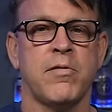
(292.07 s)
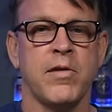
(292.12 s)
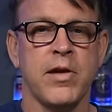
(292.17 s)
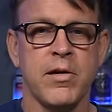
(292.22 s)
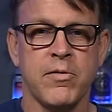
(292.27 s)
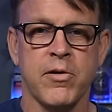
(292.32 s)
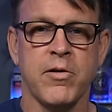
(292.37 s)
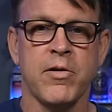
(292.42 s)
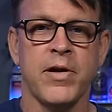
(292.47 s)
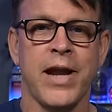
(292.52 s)

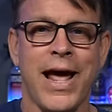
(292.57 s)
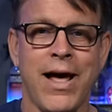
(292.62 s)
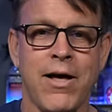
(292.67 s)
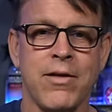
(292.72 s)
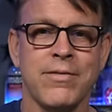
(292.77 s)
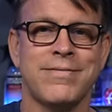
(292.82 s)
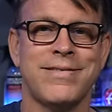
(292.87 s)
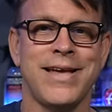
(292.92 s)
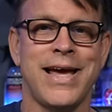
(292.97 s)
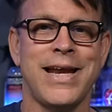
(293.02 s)
these are now
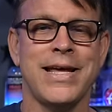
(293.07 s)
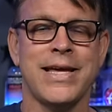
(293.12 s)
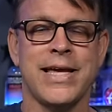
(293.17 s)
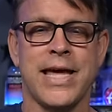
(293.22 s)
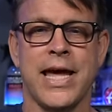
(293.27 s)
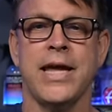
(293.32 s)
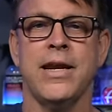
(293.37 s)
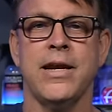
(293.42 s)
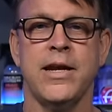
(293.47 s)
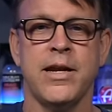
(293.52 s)

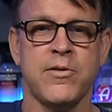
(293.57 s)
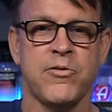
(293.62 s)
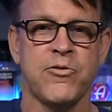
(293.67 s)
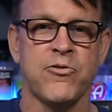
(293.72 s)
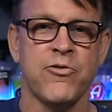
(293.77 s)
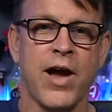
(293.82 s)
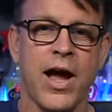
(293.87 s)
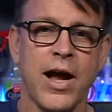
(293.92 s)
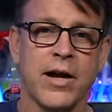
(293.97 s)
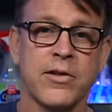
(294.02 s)
dedicated
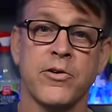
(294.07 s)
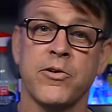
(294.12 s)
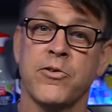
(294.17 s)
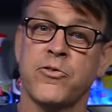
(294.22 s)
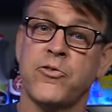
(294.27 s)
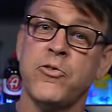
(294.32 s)
extractors.